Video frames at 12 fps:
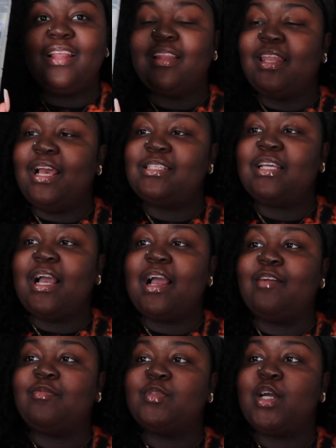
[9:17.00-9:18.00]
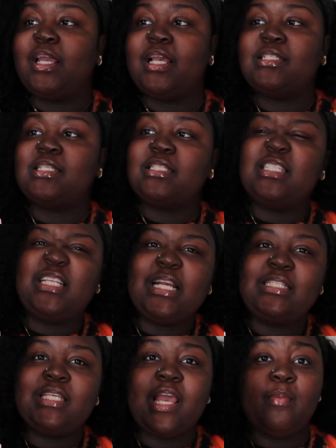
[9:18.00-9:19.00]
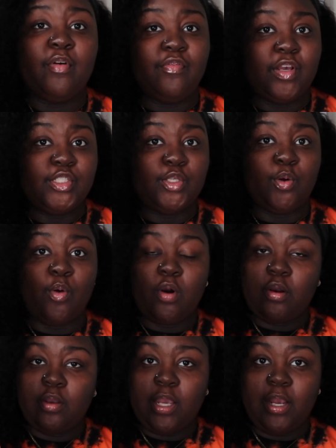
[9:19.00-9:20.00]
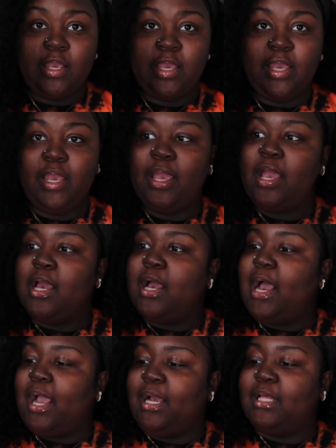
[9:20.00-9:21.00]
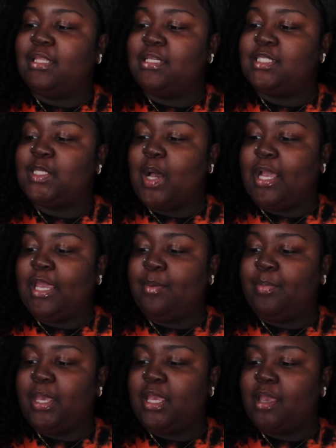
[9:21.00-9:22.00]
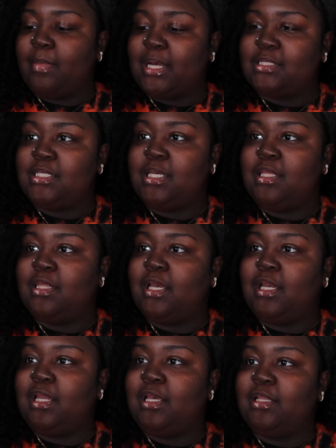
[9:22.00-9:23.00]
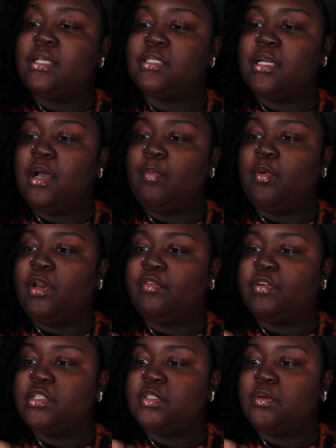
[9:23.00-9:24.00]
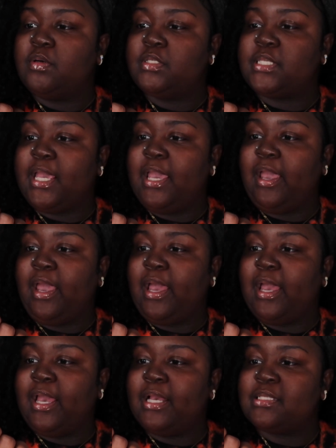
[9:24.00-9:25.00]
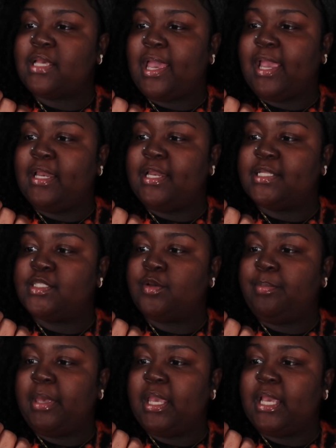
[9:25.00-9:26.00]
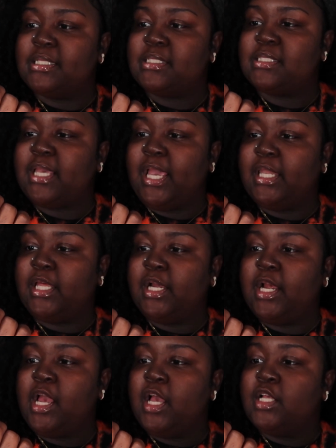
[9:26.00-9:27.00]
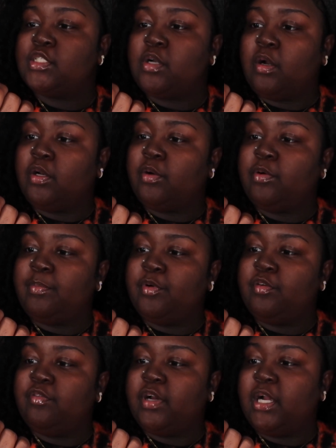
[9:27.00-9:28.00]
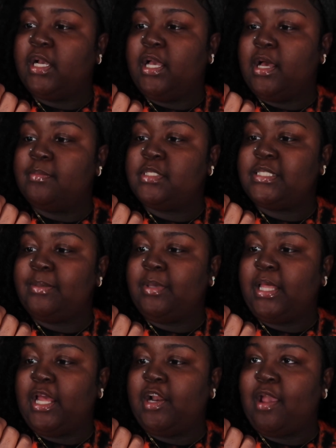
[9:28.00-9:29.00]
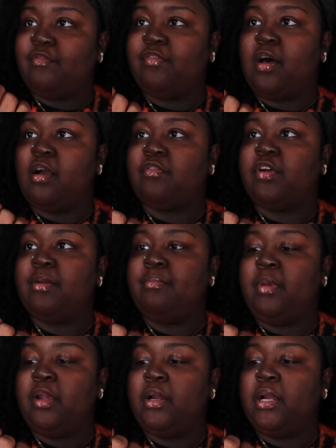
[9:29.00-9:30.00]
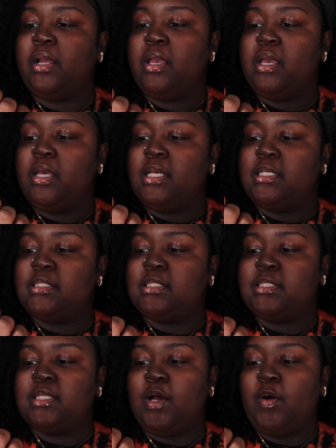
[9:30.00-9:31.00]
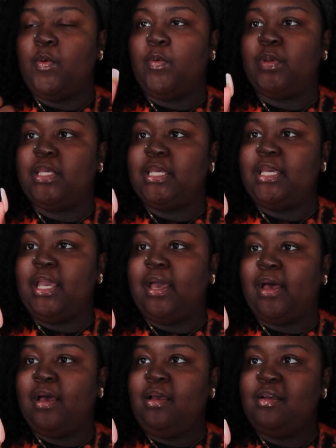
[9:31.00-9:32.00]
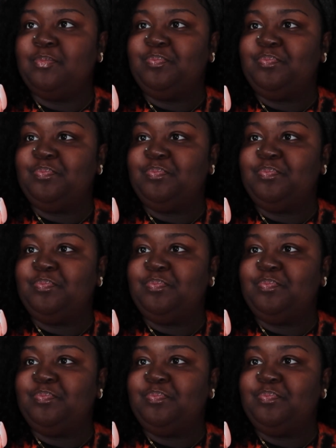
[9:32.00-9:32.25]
the last thing I got from Target is this DenTek Professional Oral Care Kit. I got this so I can pick in my teeth, honey. It's a couple different tools. It has a dental pick and scaler, tartar remover, gum stimulator, and fog-free mirror. So, yeah.